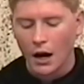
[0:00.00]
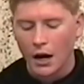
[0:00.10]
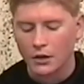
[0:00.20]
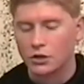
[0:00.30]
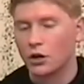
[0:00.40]

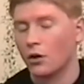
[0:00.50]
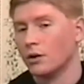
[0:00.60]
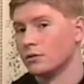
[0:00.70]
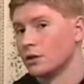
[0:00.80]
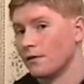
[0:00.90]
And so
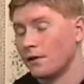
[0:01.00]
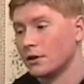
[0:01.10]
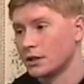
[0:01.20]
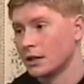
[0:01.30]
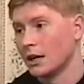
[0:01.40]
it was the
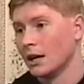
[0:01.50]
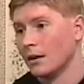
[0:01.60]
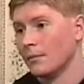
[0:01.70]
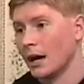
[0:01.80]
first time,